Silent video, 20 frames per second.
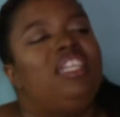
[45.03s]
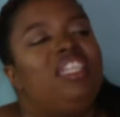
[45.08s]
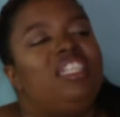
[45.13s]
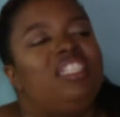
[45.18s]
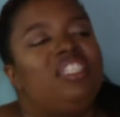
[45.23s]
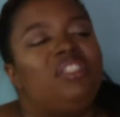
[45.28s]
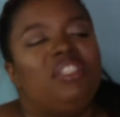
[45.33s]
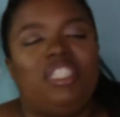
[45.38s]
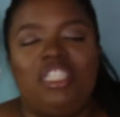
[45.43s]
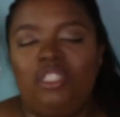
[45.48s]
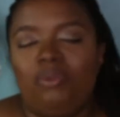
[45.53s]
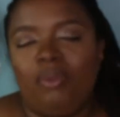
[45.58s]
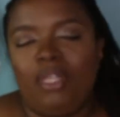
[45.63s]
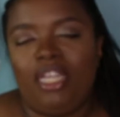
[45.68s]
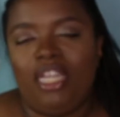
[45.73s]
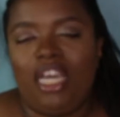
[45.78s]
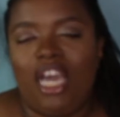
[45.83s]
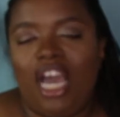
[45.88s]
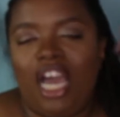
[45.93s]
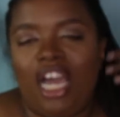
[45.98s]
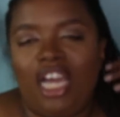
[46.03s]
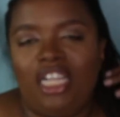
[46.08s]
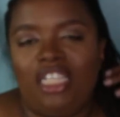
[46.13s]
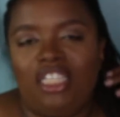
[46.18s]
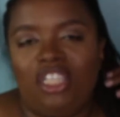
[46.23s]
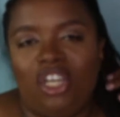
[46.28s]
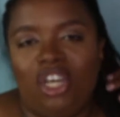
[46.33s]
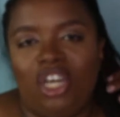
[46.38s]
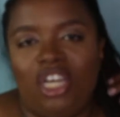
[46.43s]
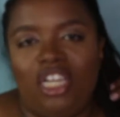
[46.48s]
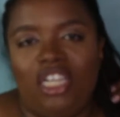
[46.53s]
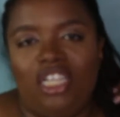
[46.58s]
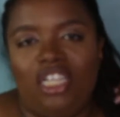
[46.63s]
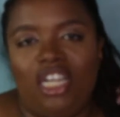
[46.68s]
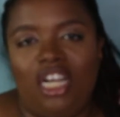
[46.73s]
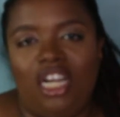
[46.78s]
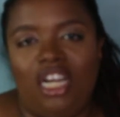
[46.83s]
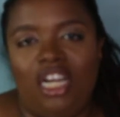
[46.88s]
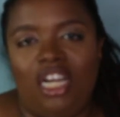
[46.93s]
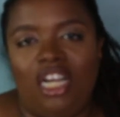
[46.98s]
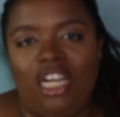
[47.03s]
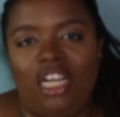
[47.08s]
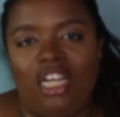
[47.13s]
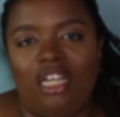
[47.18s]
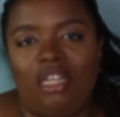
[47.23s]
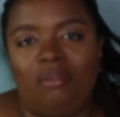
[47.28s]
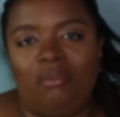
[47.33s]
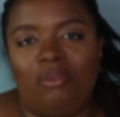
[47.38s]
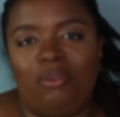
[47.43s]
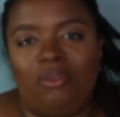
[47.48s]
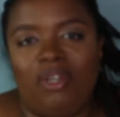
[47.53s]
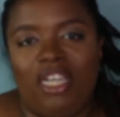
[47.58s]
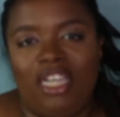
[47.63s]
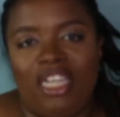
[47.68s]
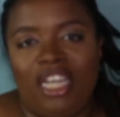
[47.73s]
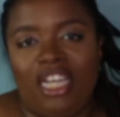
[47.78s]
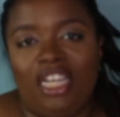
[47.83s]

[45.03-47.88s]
So this week, I thought wedding